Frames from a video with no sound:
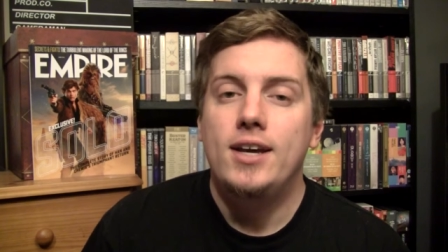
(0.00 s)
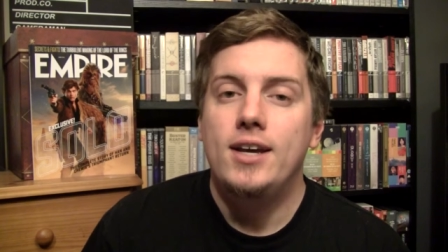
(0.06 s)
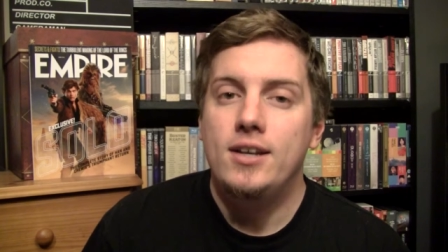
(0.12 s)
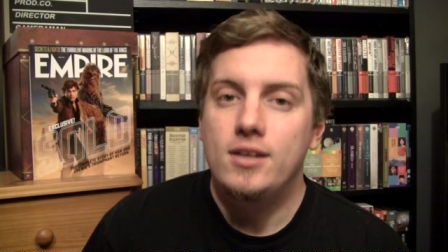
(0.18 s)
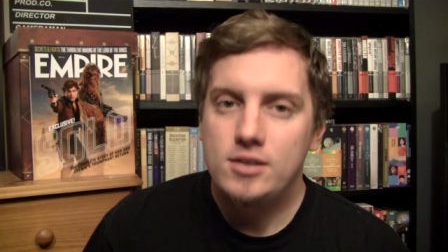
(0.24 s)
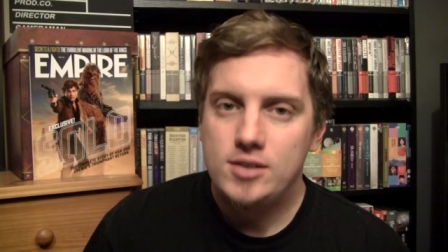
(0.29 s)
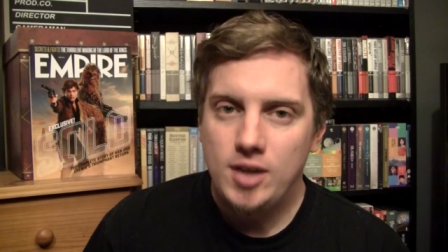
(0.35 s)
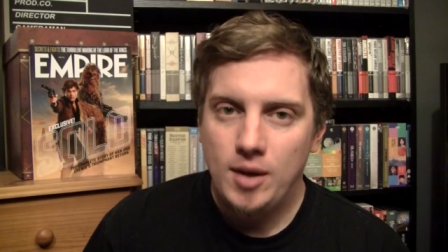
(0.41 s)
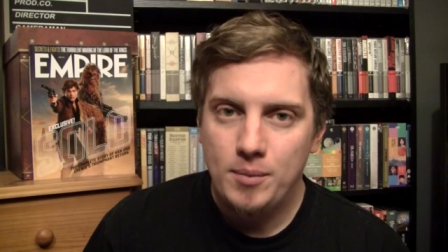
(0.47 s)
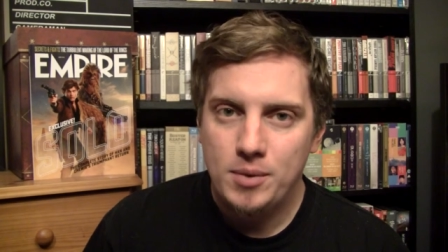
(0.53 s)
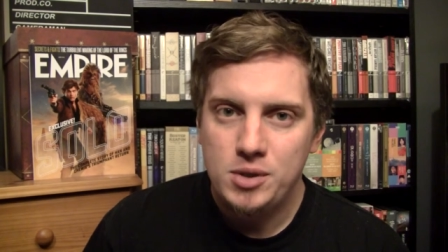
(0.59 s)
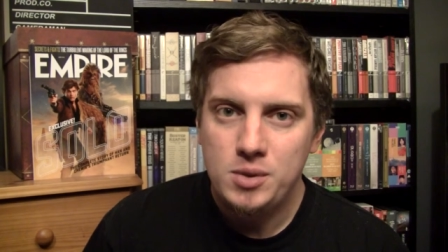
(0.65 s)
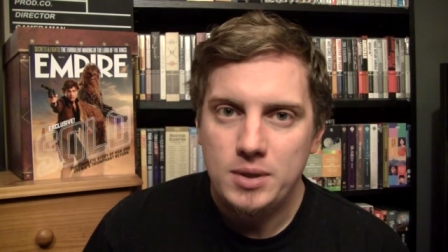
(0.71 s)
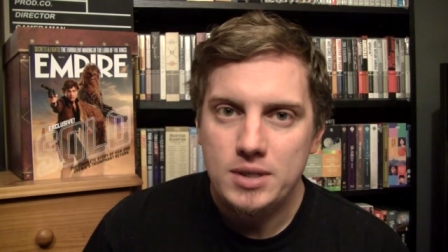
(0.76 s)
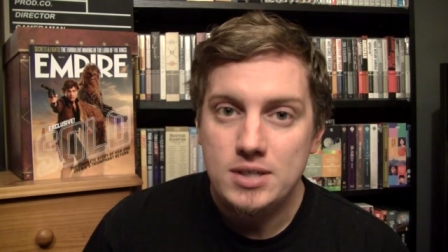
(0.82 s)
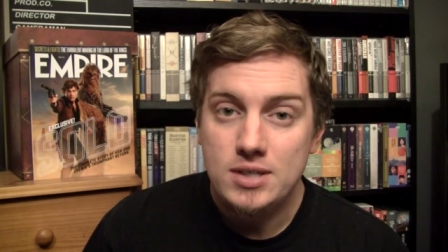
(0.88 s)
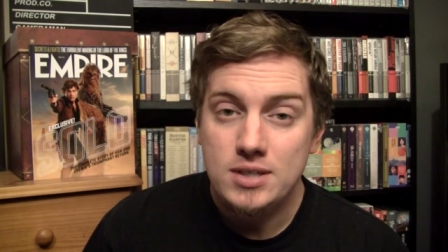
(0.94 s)
in December
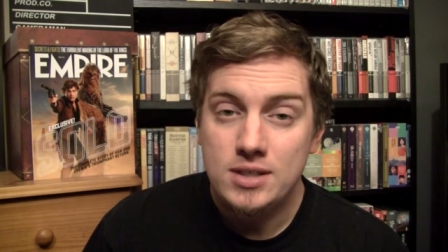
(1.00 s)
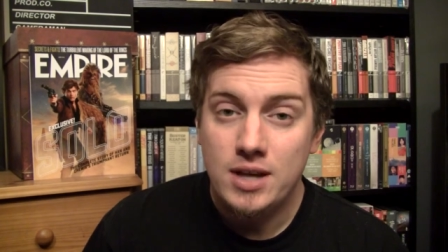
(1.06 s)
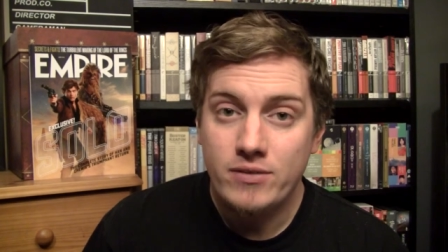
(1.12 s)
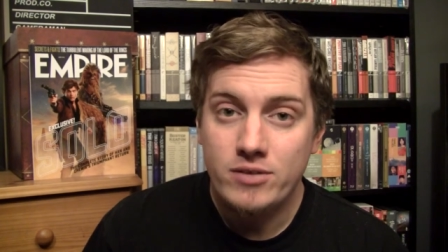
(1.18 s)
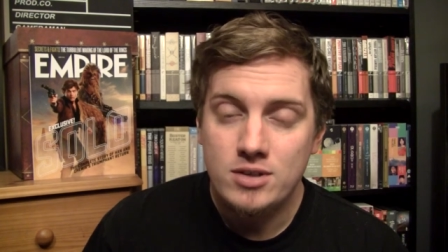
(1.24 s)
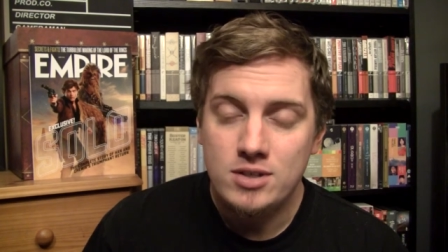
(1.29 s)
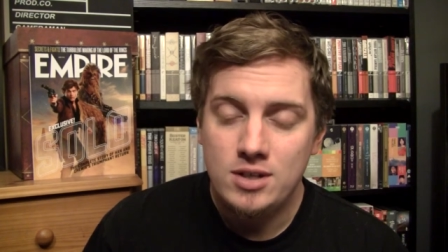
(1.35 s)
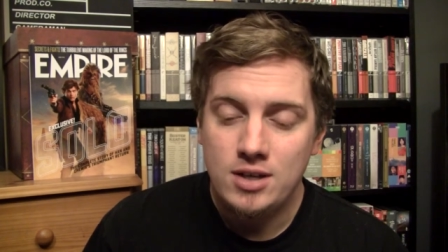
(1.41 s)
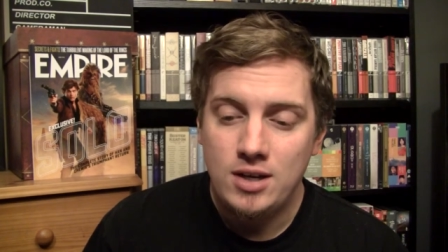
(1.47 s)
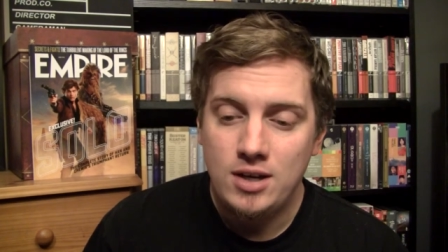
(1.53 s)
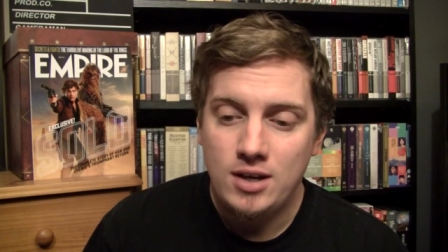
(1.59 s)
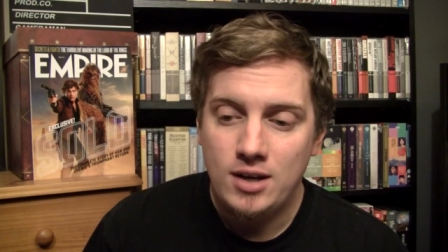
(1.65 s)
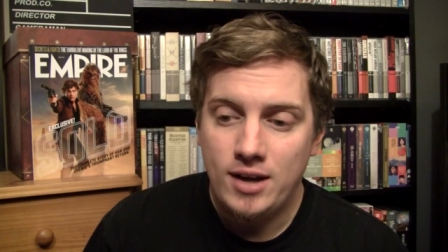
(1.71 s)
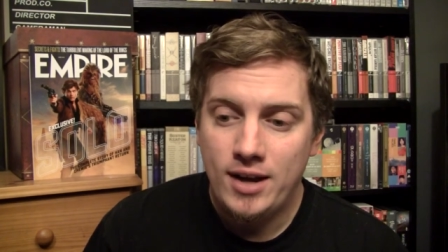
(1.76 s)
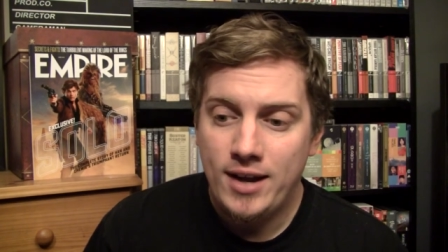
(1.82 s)
twenty seventeen,